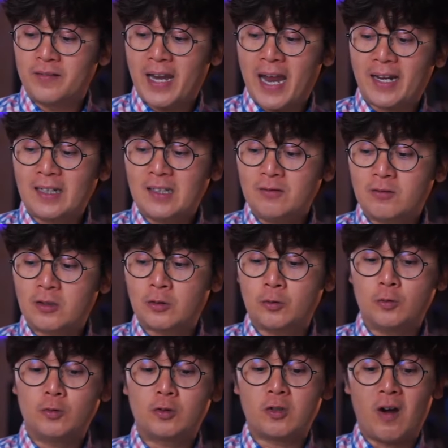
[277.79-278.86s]
negative
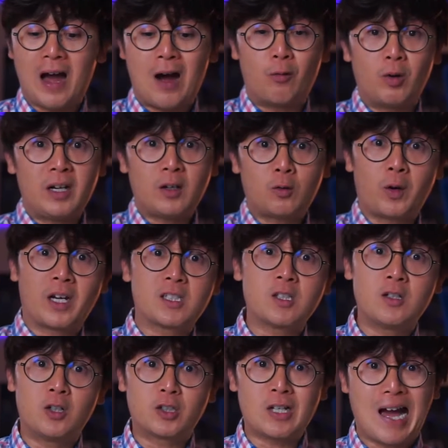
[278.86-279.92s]
2 to our
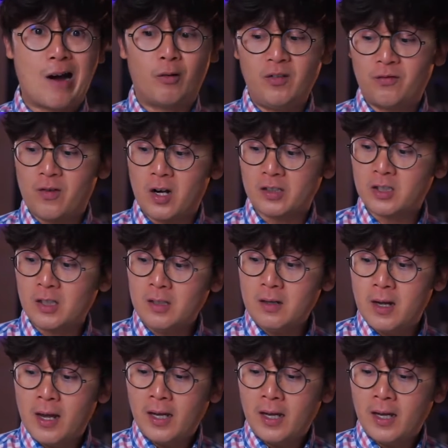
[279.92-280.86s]
equation or to our function.